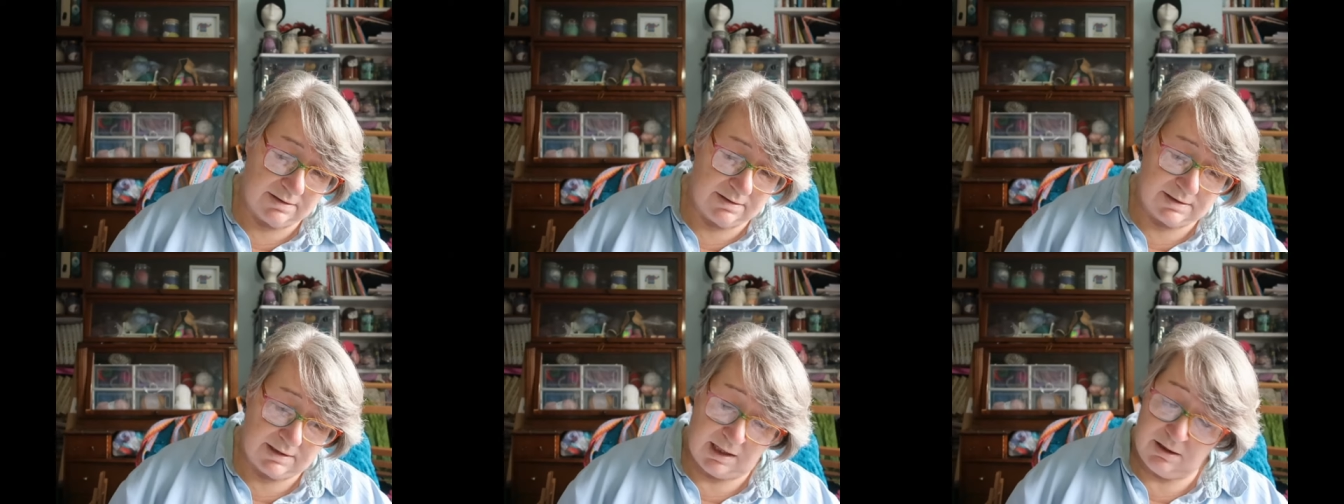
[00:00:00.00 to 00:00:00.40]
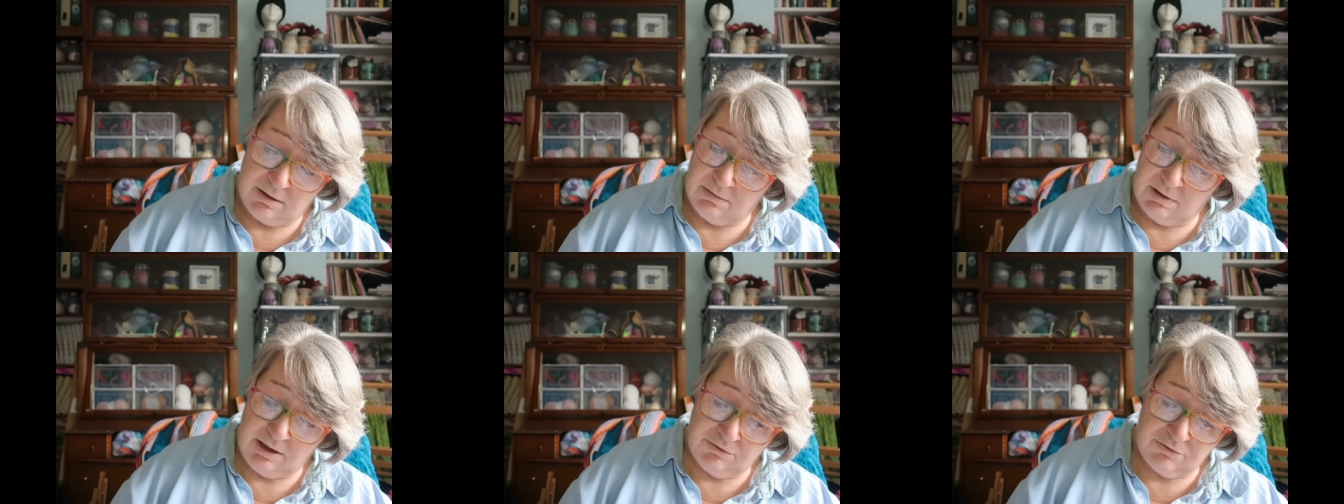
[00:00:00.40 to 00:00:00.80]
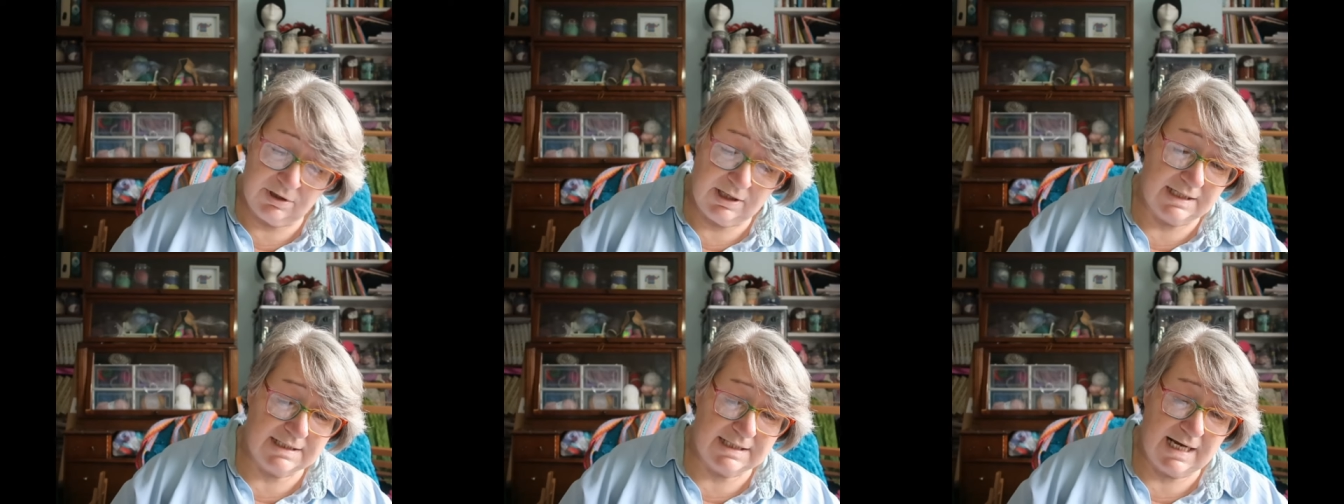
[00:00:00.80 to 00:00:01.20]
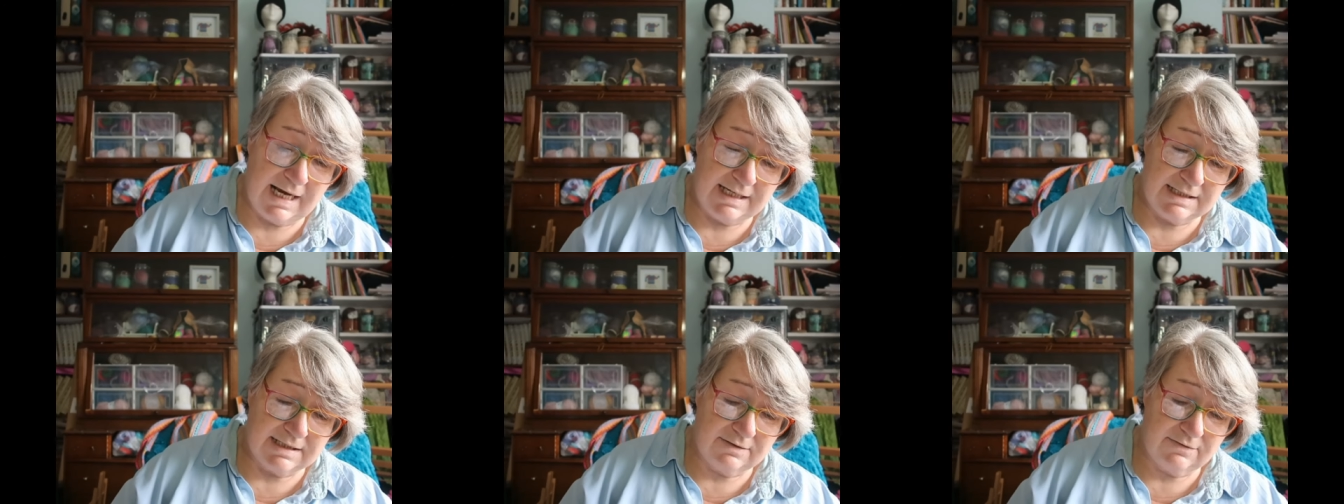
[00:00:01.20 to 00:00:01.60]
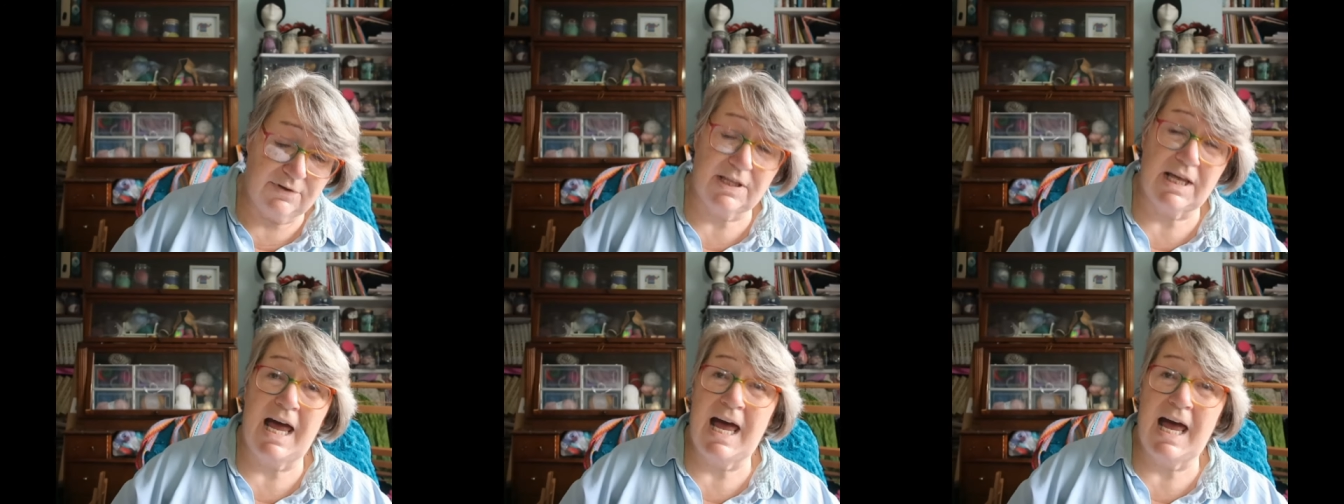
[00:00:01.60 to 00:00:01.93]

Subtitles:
So 188 for the